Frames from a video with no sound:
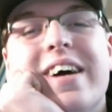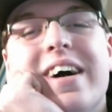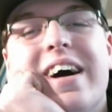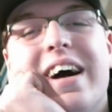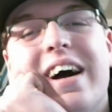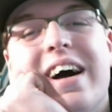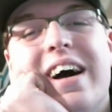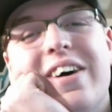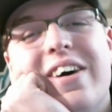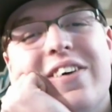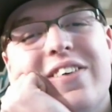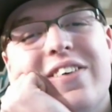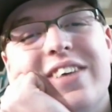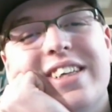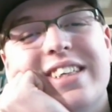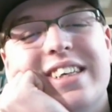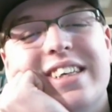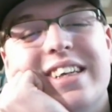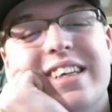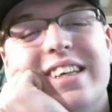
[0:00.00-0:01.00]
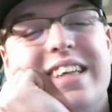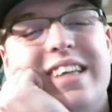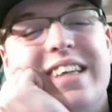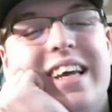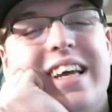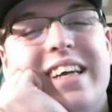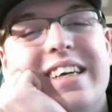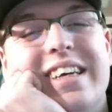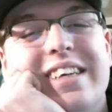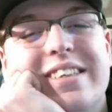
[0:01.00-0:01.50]
oh, he's going to
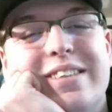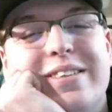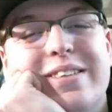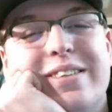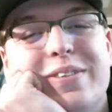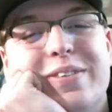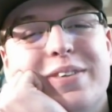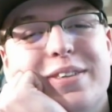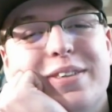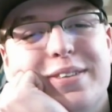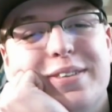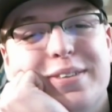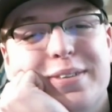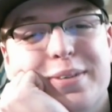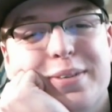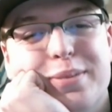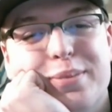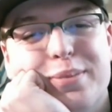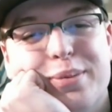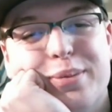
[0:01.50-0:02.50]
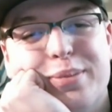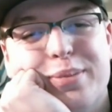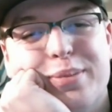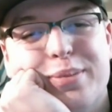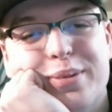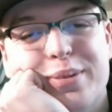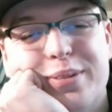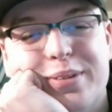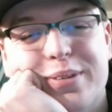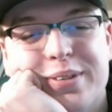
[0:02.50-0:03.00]
take us to a Super
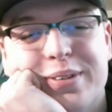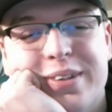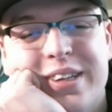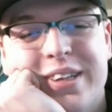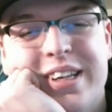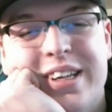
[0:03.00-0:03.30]
Bowl.